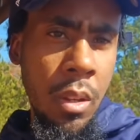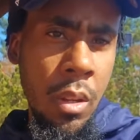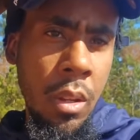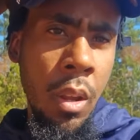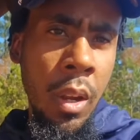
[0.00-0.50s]

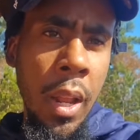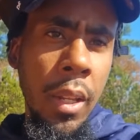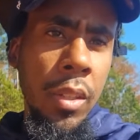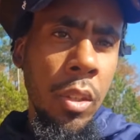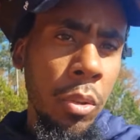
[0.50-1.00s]
Y'all gotta
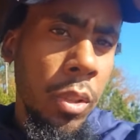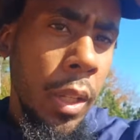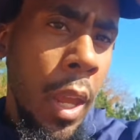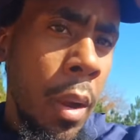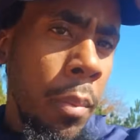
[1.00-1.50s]
excuse the
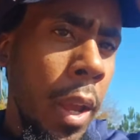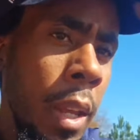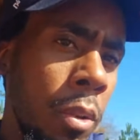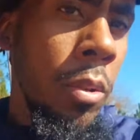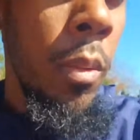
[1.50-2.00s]
camera
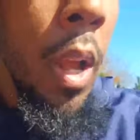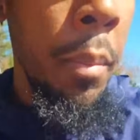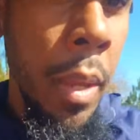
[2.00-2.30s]
angle. I may